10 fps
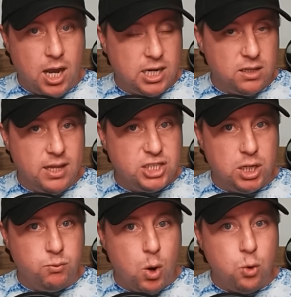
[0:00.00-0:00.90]
A
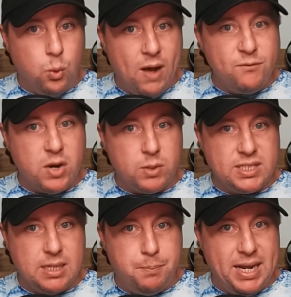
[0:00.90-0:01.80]
collection of woke welfare
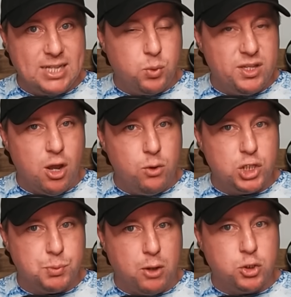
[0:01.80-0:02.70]
recipients with no
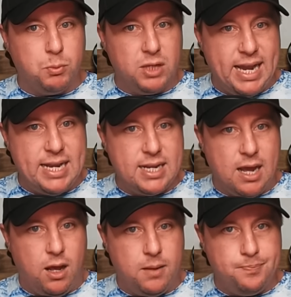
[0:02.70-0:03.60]
disposable
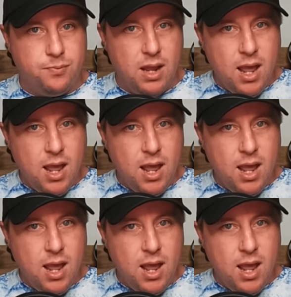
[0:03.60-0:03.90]
income.